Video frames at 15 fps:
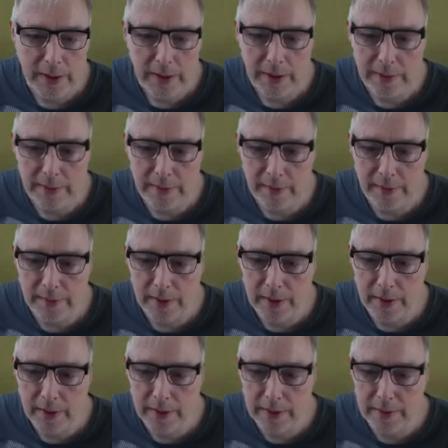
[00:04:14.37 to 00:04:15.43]
It is
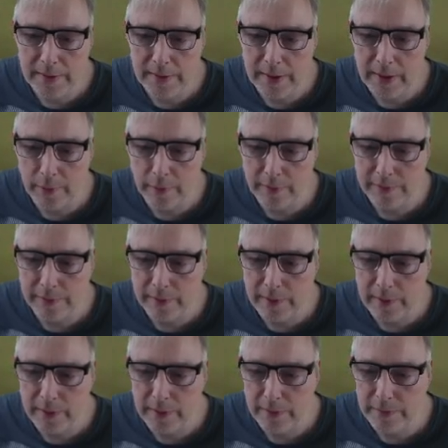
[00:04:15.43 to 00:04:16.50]
it's
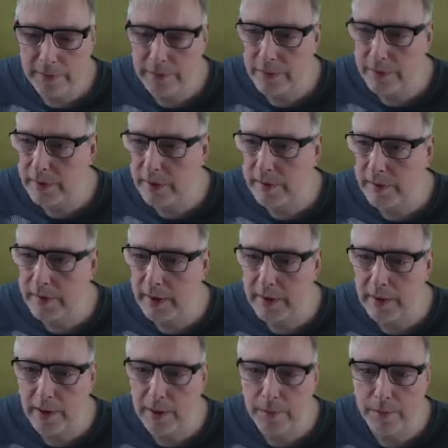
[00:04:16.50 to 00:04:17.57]
81.5, 60
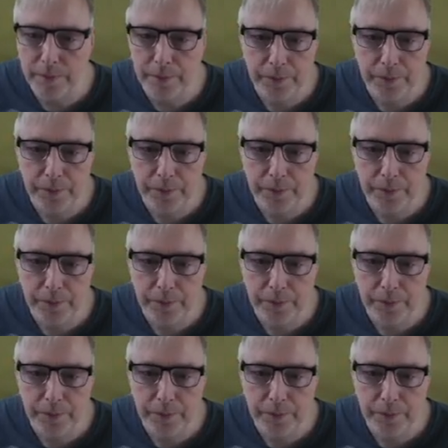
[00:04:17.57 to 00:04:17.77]
take home.